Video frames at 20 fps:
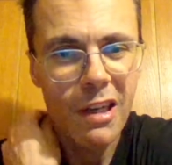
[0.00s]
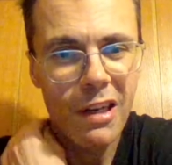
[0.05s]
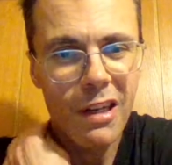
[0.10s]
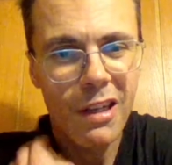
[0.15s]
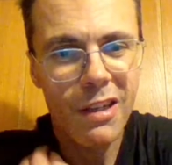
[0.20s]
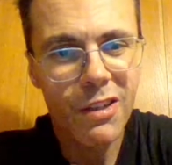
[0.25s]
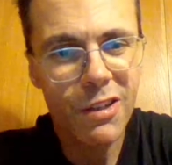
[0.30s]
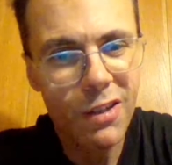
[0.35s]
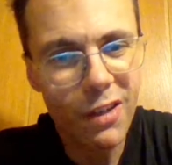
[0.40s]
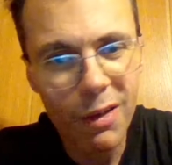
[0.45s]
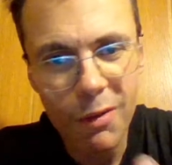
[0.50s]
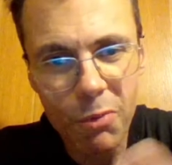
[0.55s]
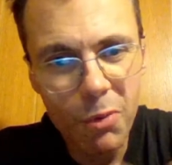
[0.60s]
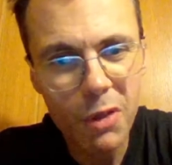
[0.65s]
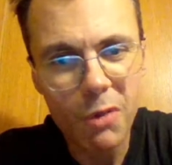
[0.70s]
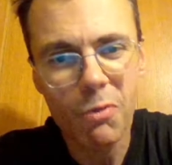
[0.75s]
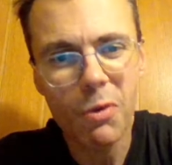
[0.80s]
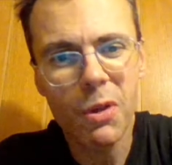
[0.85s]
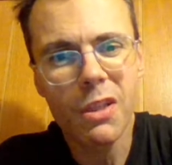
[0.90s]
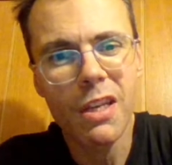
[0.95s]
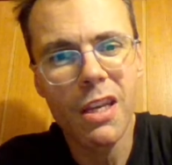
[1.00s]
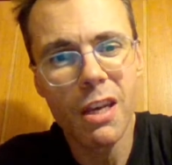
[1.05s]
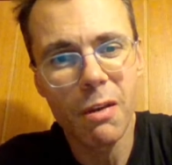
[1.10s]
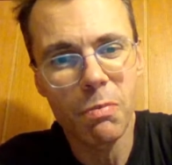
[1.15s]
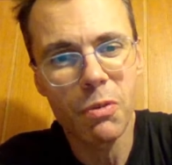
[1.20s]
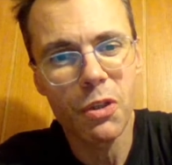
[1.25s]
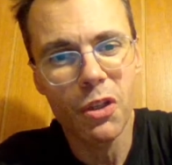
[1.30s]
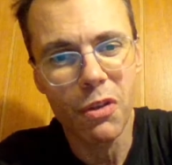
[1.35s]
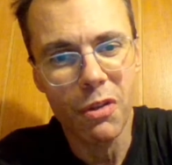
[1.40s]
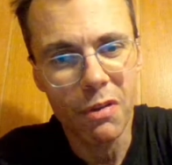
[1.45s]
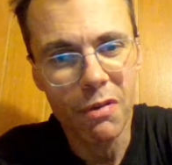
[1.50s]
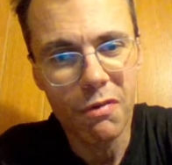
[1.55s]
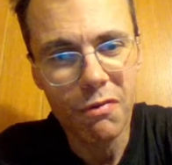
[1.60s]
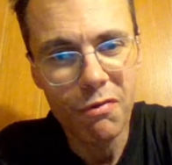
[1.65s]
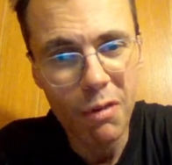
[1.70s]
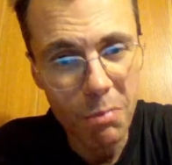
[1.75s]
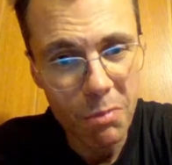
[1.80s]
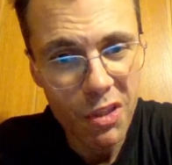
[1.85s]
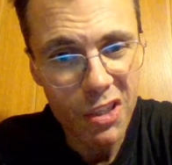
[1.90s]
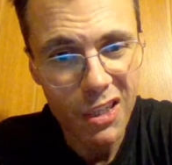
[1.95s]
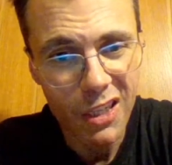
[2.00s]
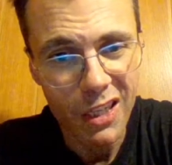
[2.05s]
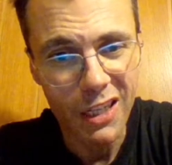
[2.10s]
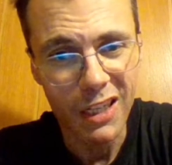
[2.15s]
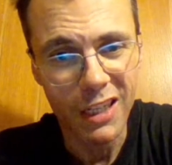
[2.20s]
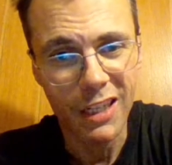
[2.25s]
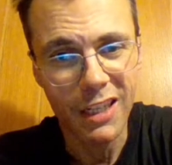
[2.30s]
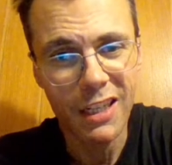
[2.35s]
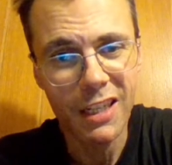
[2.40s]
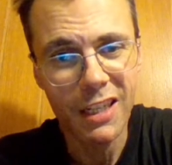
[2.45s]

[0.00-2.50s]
Let's say, what, what keeps you from saying